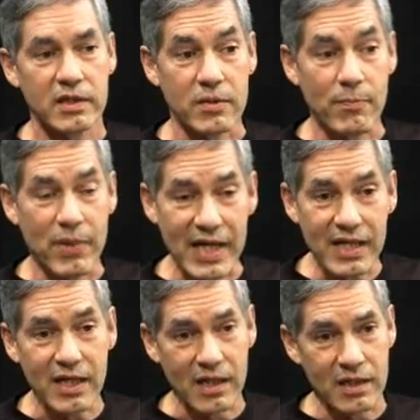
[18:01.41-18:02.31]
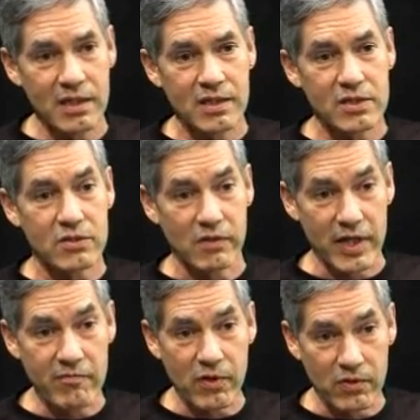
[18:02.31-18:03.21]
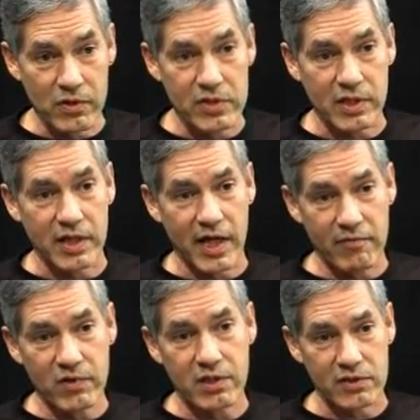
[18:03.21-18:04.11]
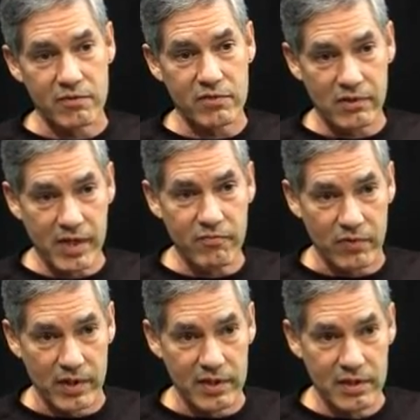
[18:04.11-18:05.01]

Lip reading: debating slave owners and advocates of slavery.